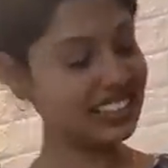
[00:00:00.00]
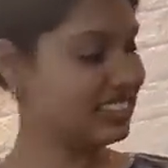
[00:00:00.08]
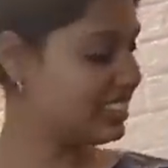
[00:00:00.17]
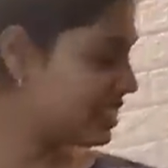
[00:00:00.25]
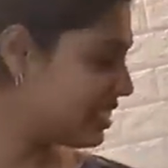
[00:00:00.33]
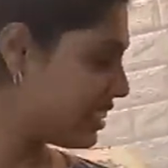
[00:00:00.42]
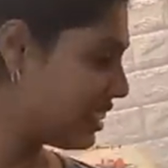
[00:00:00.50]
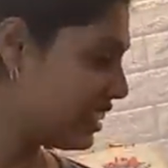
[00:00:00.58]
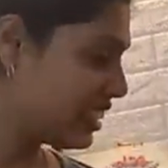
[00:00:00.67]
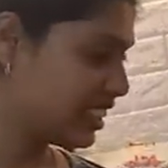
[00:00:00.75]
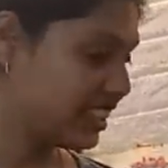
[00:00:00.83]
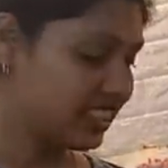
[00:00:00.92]
both here.
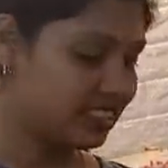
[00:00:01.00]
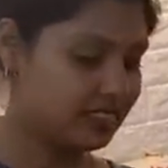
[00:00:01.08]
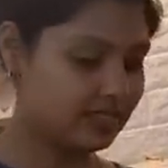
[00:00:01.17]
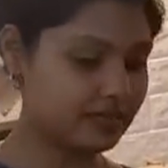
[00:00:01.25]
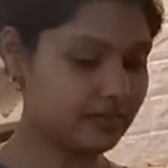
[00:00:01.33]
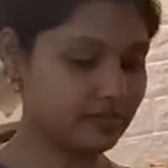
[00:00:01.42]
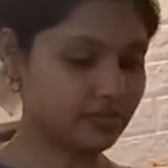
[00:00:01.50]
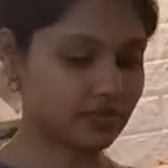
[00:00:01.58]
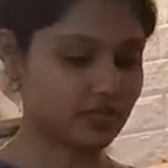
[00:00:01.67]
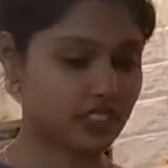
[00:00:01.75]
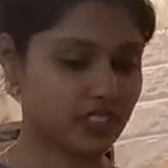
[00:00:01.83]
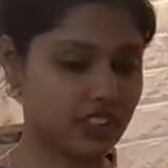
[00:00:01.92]
I just need to know
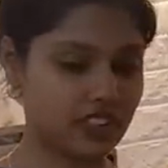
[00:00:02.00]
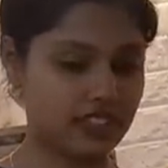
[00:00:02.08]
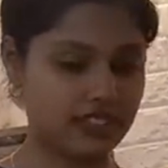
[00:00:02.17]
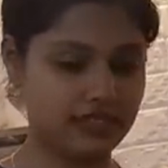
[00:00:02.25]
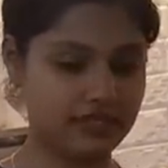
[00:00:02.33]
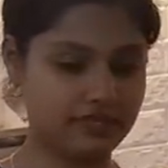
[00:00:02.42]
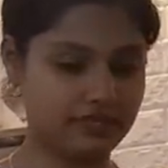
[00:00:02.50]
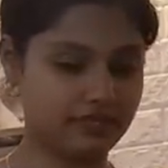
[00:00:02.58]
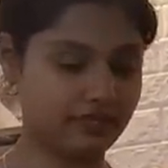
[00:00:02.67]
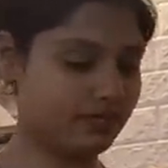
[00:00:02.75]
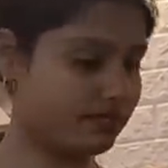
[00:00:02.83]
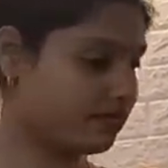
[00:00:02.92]
which goes
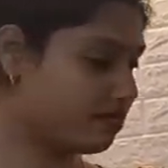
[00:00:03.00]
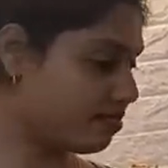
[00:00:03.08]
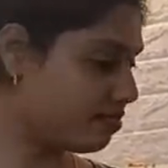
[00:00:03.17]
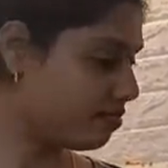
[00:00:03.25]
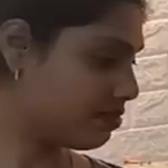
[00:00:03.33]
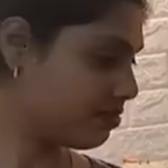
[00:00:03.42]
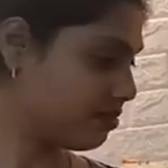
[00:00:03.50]
at the bottom,